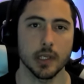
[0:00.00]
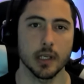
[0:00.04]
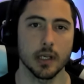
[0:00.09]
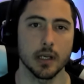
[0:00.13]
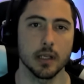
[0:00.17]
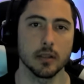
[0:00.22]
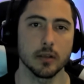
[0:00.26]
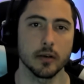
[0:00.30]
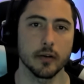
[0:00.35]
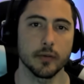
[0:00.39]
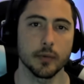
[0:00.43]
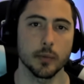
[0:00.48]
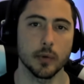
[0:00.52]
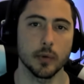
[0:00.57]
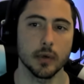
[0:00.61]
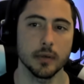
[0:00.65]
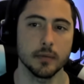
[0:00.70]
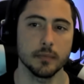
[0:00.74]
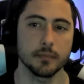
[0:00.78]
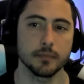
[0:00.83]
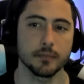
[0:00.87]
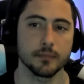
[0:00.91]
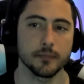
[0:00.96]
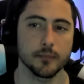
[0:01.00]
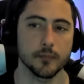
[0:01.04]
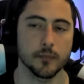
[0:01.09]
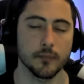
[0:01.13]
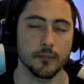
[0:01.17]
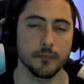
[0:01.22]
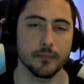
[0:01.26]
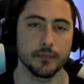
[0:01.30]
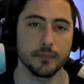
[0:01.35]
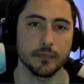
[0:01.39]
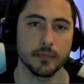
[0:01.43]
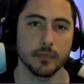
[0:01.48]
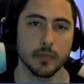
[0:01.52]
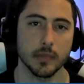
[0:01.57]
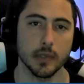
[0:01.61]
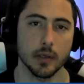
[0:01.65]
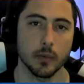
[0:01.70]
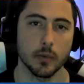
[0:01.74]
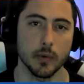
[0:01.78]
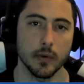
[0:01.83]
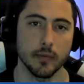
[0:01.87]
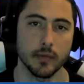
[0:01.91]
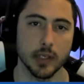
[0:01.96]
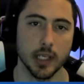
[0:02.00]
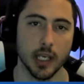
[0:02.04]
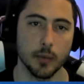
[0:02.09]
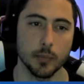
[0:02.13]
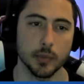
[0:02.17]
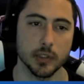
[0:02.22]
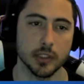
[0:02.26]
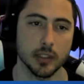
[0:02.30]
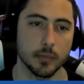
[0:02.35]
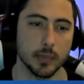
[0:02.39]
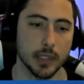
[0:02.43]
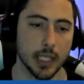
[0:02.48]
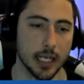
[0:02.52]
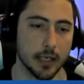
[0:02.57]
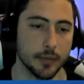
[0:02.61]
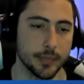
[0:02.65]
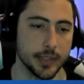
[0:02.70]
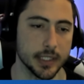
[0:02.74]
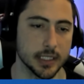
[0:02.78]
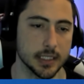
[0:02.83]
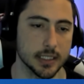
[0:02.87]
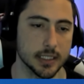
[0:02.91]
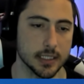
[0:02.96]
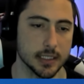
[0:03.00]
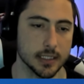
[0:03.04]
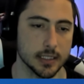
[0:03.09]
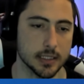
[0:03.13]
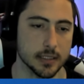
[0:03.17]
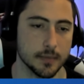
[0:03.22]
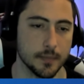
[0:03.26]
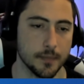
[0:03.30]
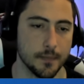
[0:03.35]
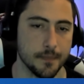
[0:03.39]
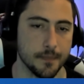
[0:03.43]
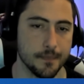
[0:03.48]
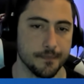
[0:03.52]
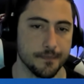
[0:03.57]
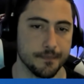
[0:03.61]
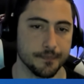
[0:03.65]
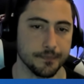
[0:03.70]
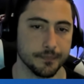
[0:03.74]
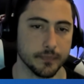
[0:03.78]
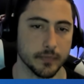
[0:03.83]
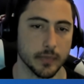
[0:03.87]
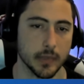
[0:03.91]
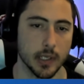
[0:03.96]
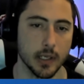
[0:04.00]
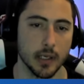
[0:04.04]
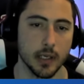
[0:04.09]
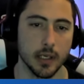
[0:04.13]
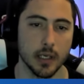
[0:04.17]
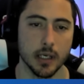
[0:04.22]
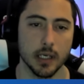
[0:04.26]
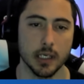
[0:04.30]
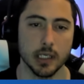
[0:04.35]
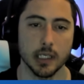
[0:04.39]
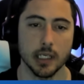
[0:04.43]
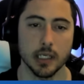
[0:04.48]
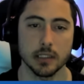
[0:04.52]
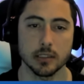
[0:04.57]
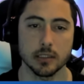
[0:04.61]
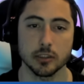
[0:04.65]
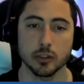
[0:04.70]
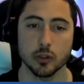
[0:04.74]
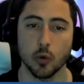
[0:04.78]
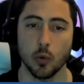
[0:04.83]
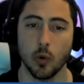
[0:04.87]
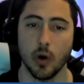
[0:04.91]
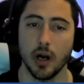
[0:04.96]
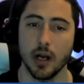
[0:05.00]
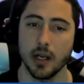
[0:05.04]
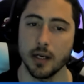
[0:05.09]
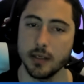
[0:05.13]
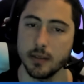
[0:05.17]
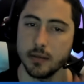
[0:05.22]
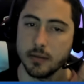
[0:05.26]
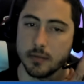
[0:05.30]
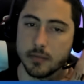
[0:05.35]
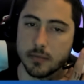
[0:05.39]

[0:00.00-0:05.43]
Hello everyone. We have a game with the black pieces against Juan.